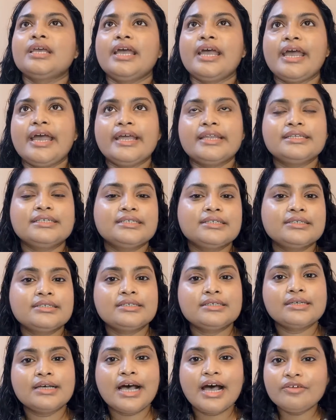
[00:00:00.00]
And
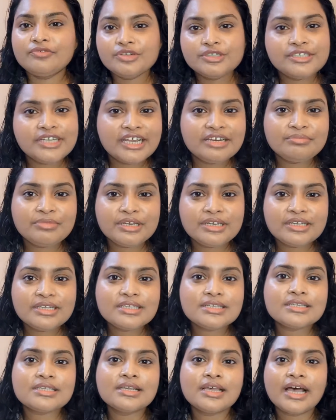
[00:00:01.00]
after 10
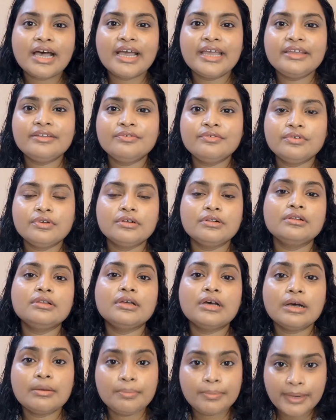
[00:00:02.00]
minutes I
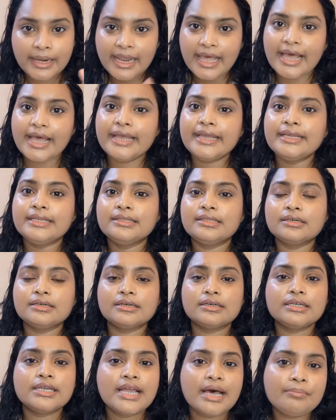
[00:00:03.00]
will apply
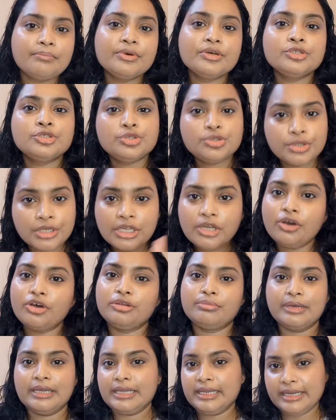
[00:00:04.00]
the number 3
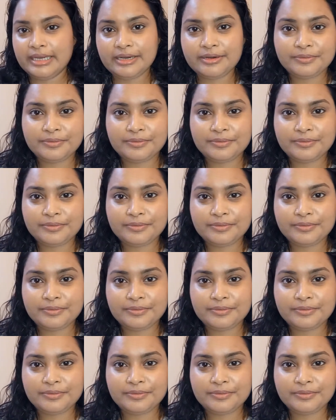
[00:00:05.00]
on my hair.